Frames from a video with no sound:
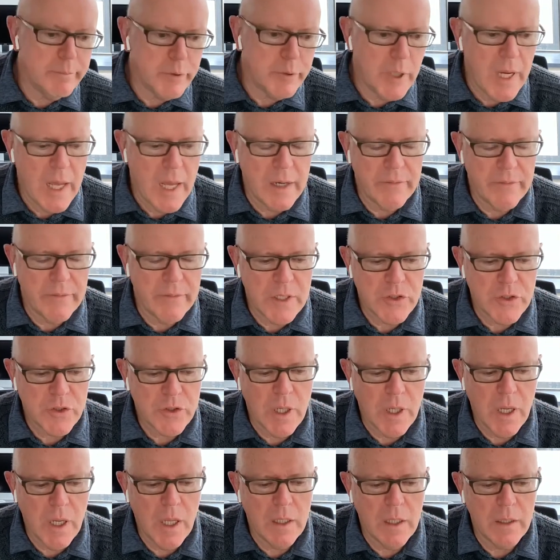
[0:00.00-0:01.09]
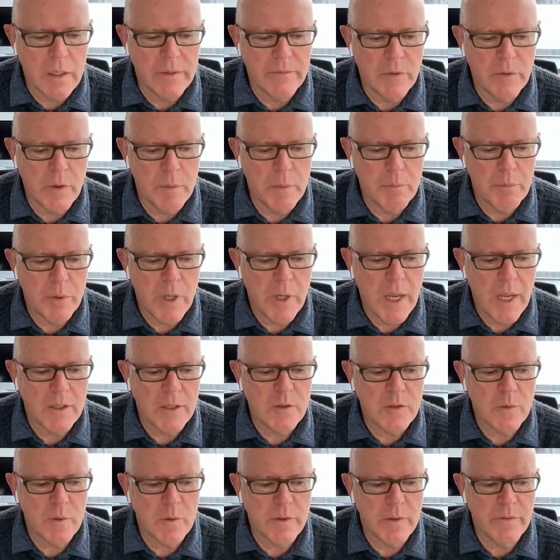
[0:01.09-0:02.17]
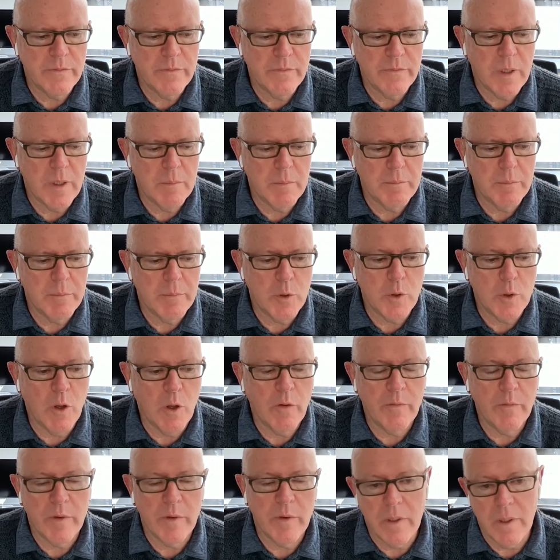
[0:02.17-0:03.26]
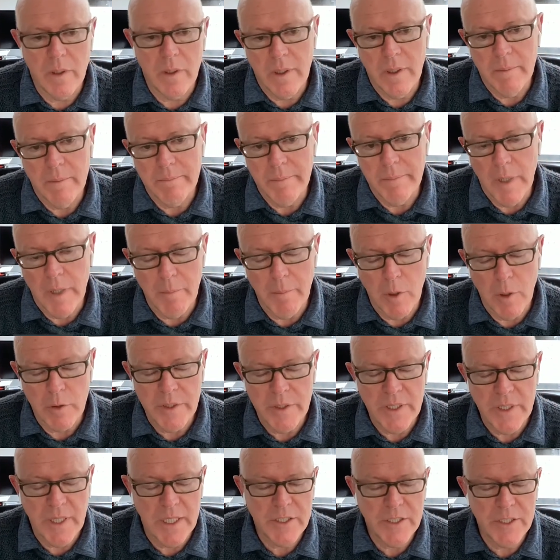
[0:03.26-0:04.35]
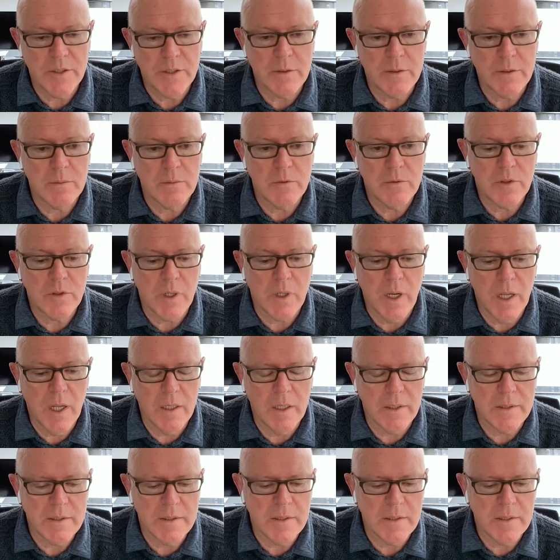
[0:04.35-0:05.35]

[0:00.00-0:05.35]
proud of our trial and very proud to have um, pulled off a, a, a multinational trial.